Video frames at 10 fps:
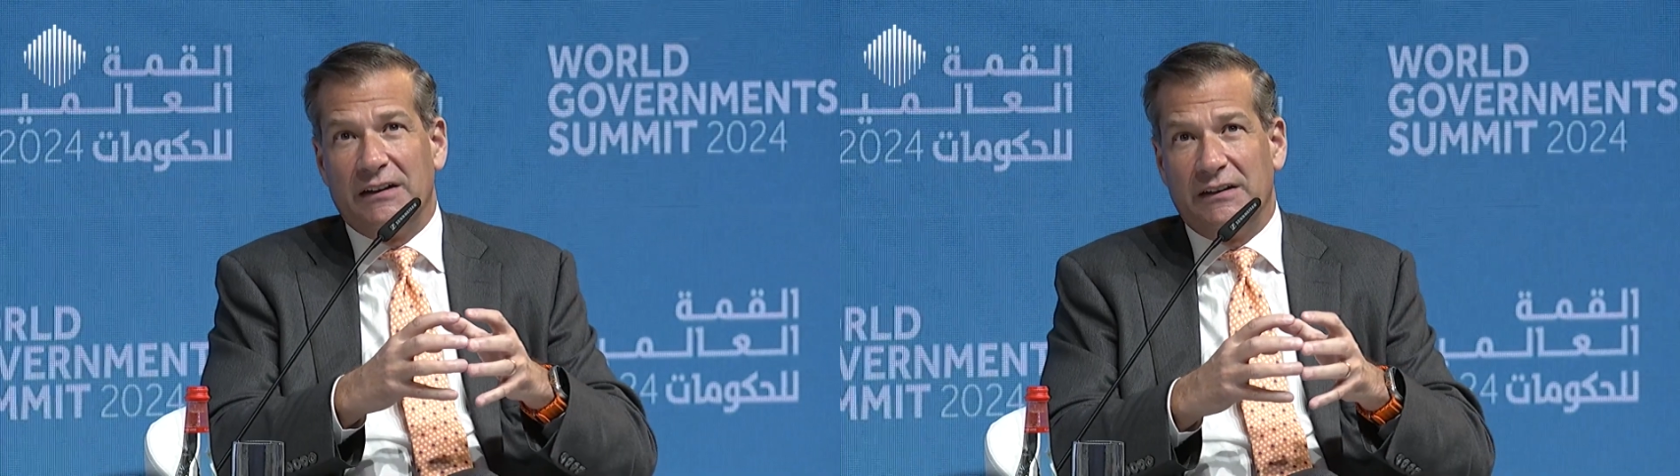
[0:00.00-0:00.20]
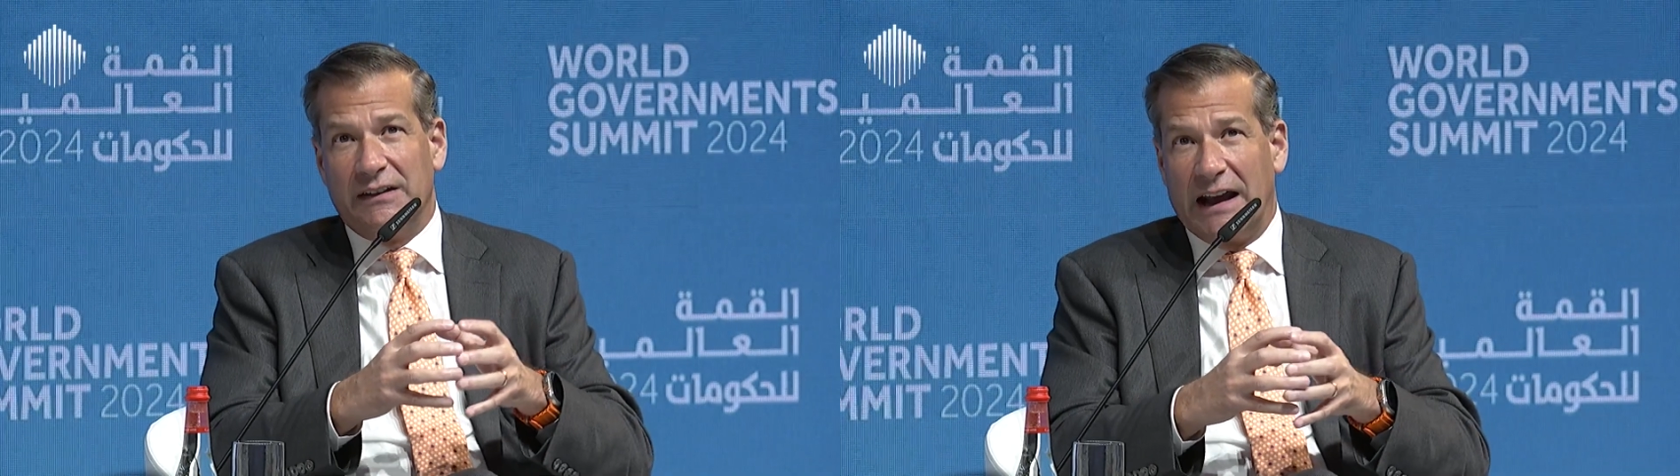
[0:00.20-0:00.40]

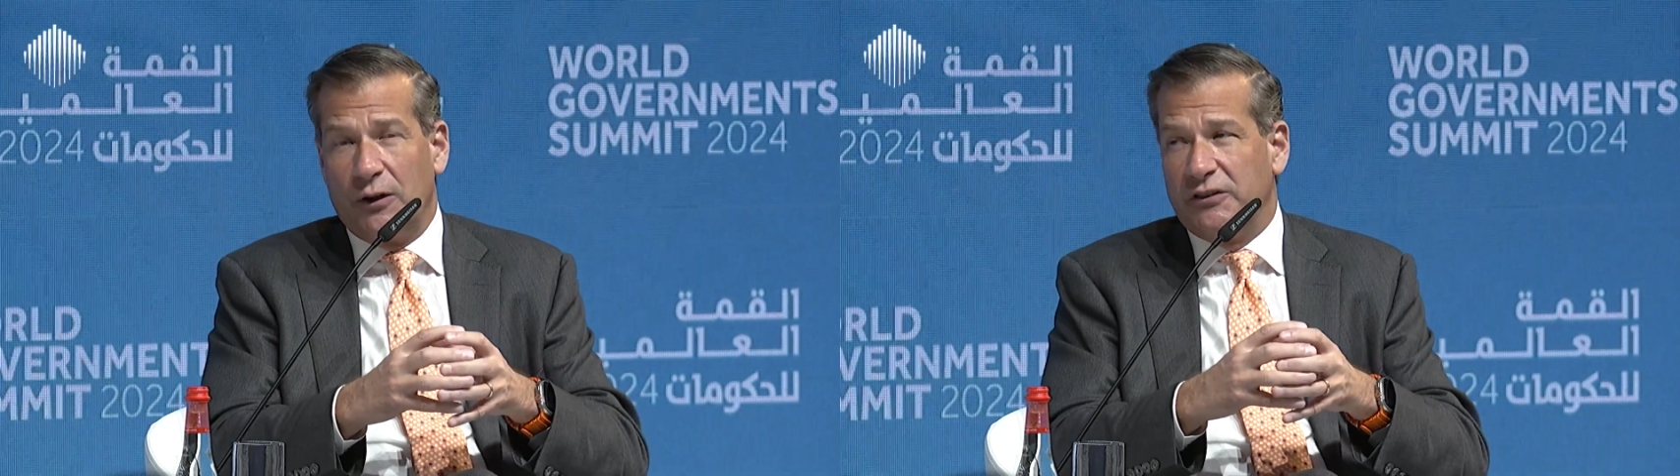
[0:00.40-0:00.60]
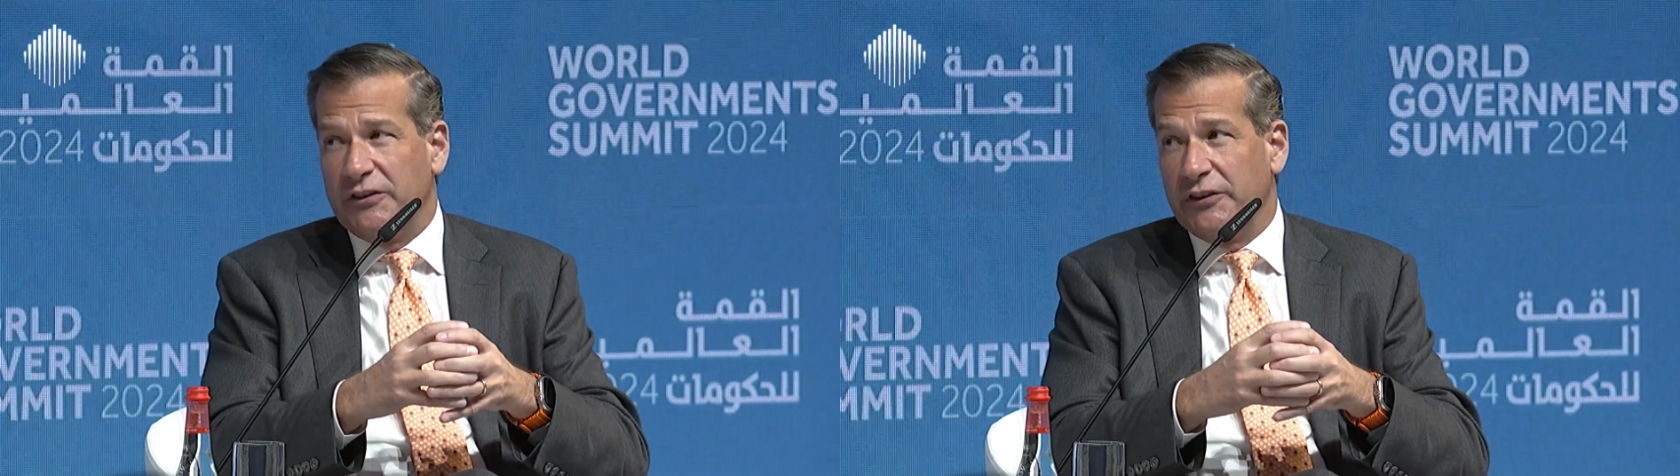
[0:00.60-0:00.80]

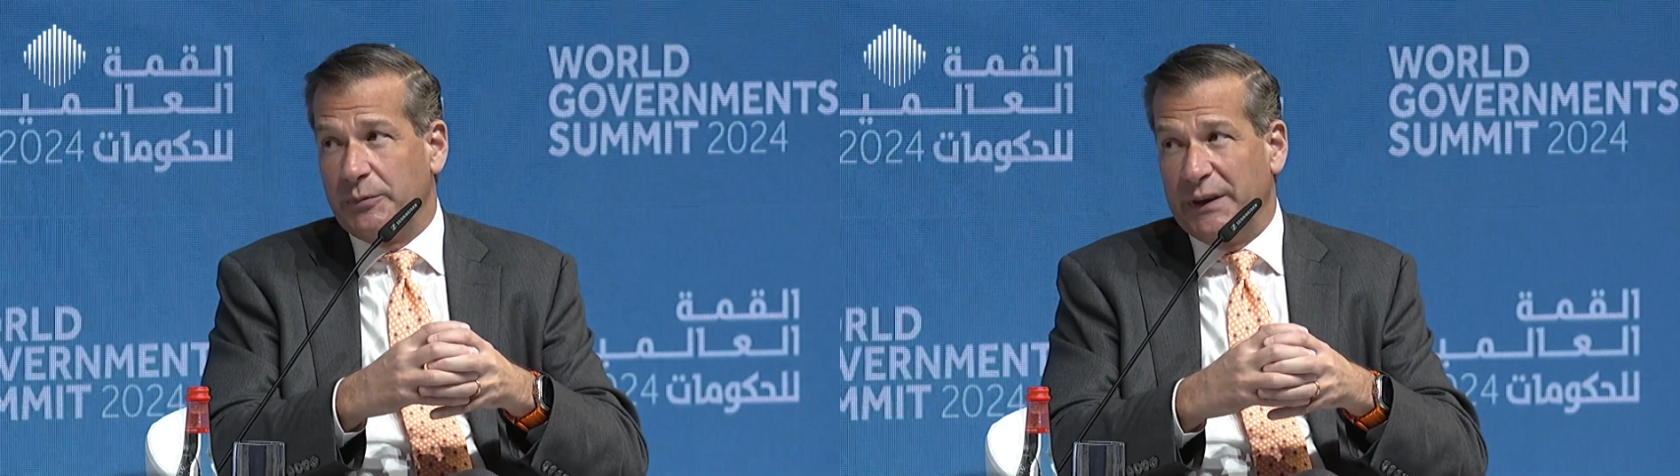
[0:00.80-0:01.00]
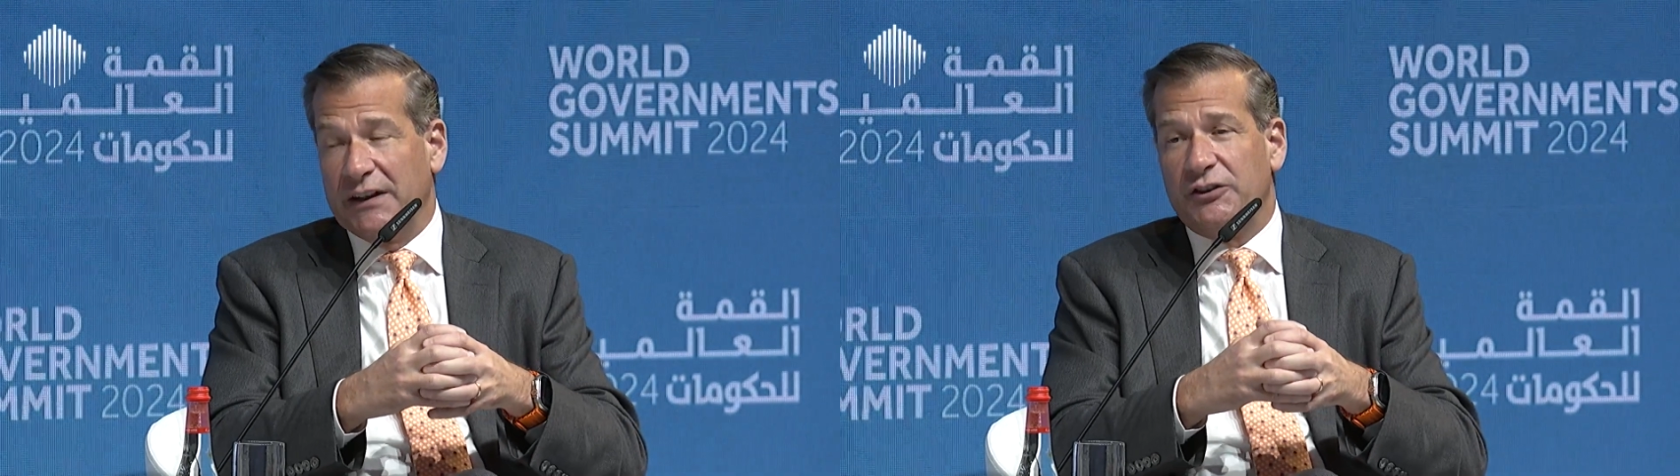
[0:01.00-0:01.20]
now to
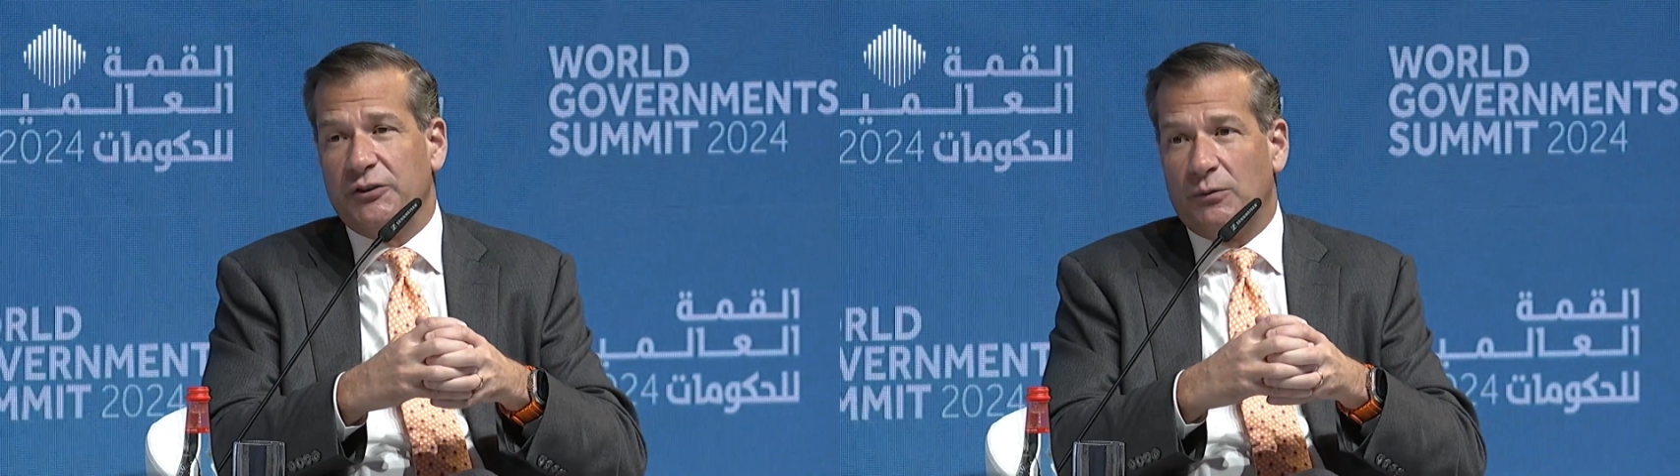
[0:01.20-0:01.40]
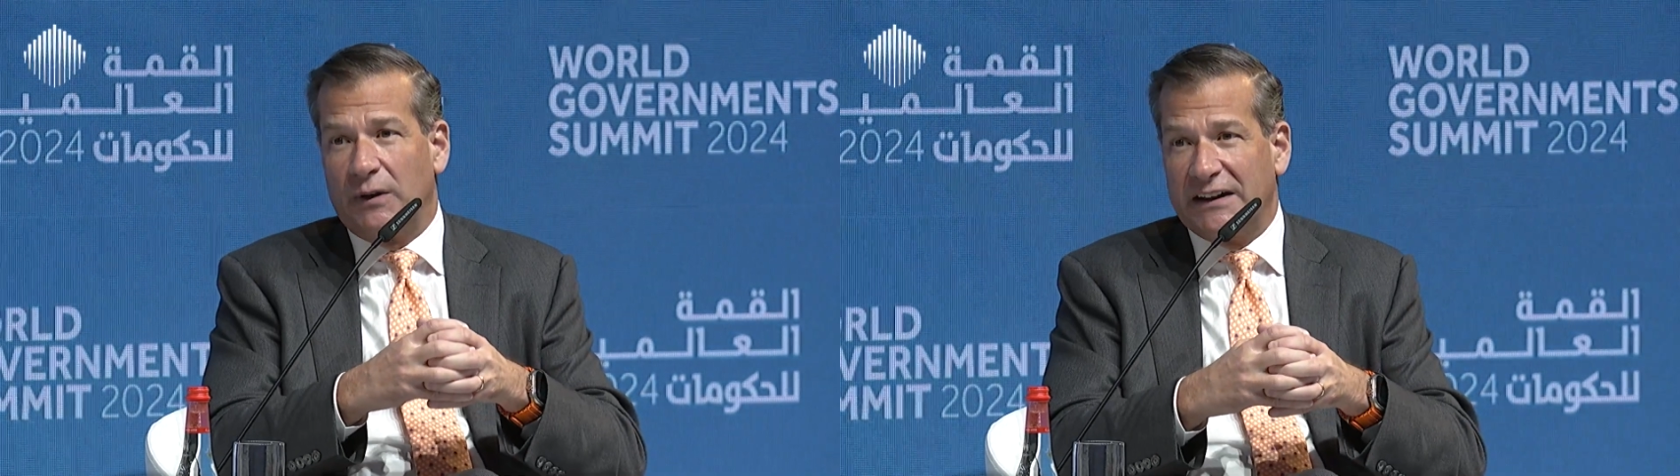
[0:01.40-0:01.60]
just being a
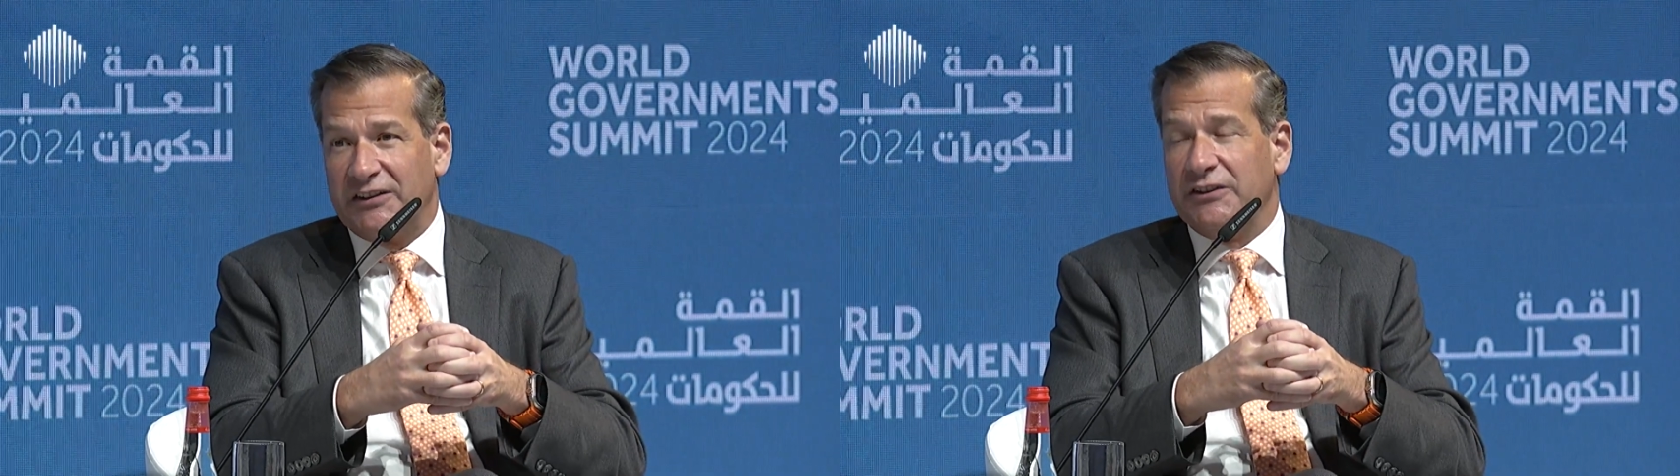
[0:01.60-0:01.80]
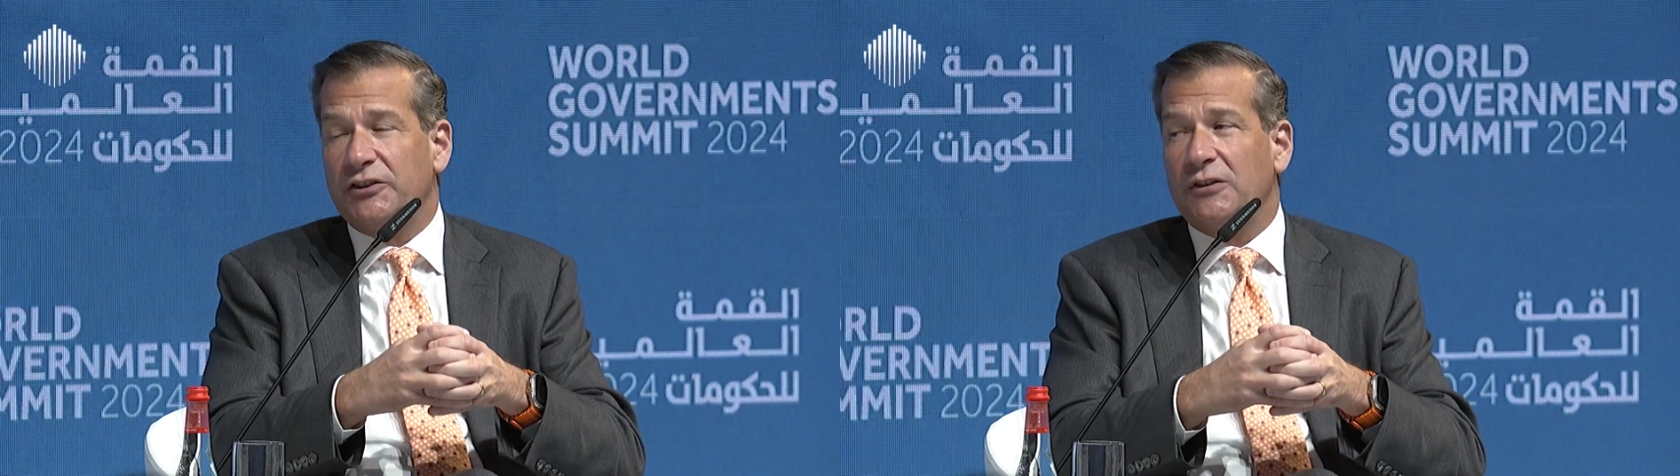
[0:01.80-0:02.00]
direct
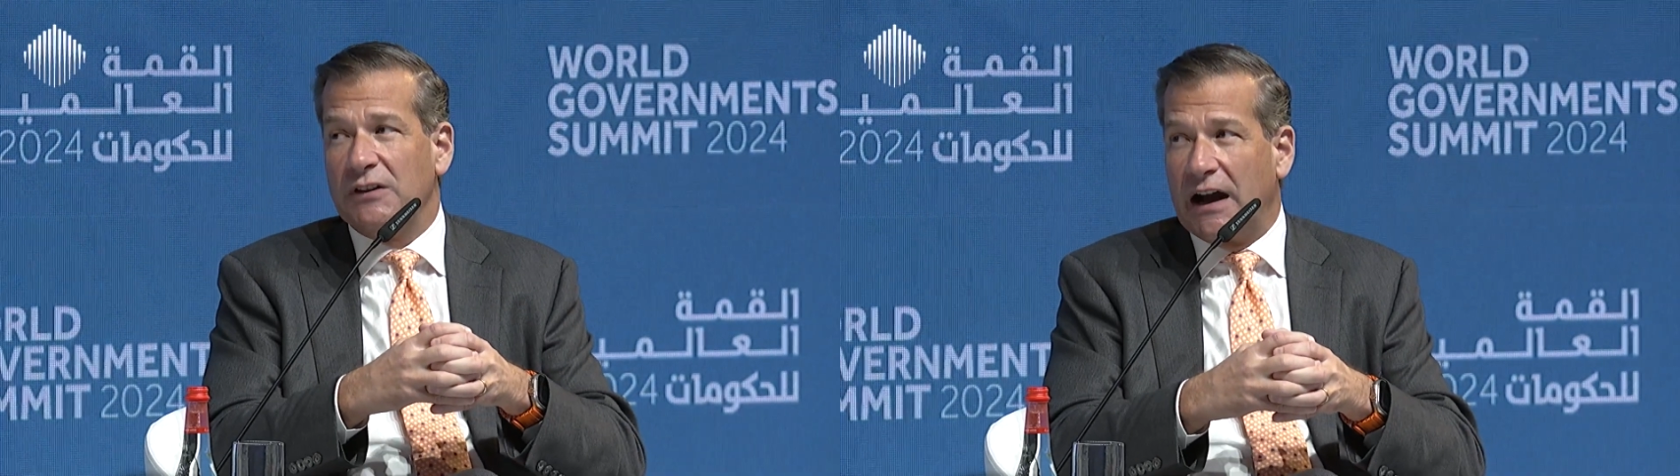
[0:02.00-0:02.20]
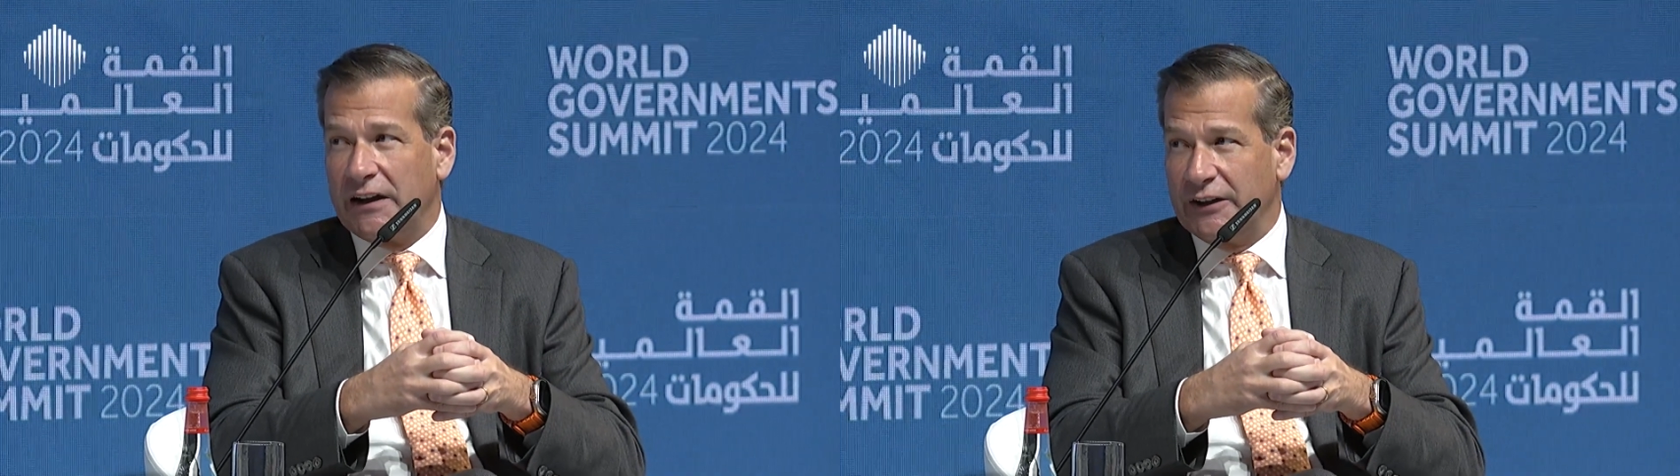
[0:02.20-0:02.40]

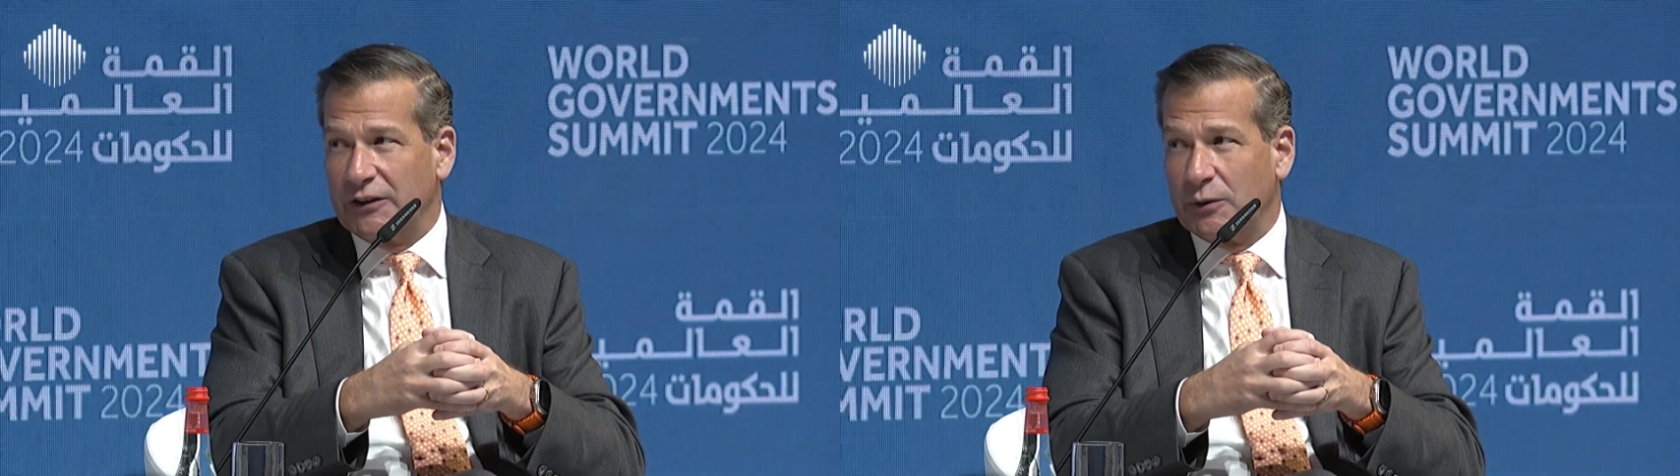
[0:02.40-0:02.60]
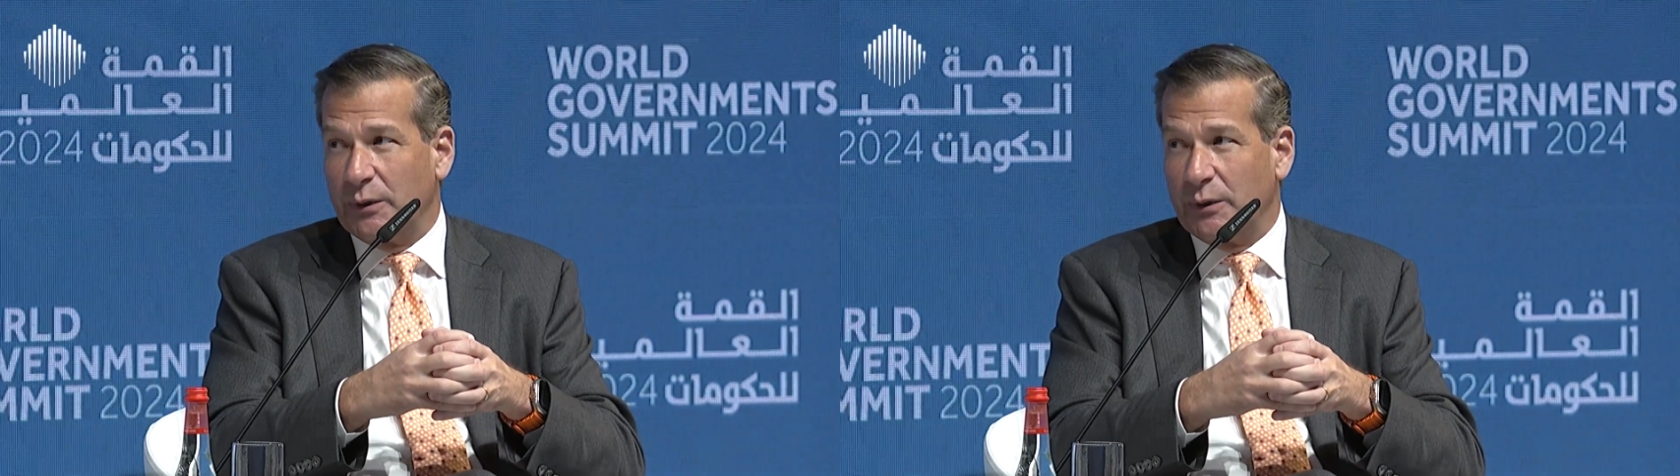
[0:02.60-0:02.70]
interlocutor